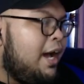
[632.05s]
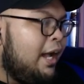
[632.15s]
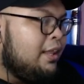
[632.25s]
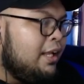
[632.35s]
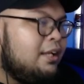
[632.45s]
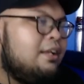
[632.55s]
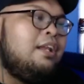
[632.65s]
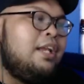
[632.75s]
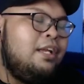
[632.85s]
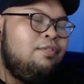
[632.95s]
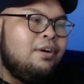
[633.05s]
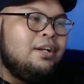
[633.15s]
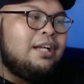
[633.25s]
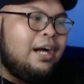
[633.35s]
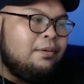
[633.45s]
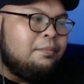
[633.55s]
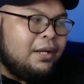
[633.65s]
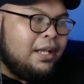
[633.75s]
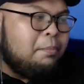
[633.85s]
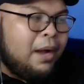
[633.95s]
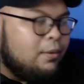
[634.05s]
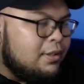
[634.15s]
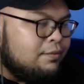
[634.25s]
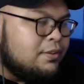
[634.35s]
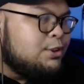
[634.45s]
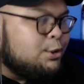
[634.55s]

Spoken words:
I think, like, if you're gonna count about like power levels,